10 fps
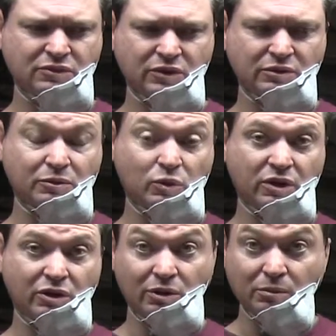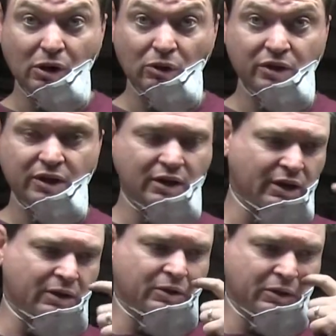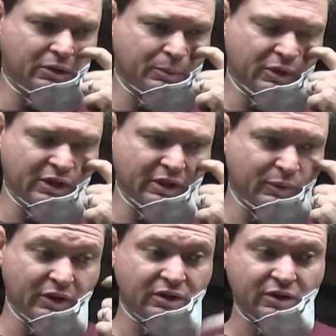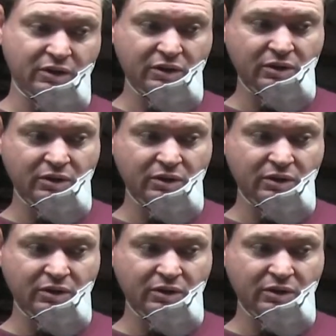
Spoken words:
what do you call it, molding? I don't know, but anyways,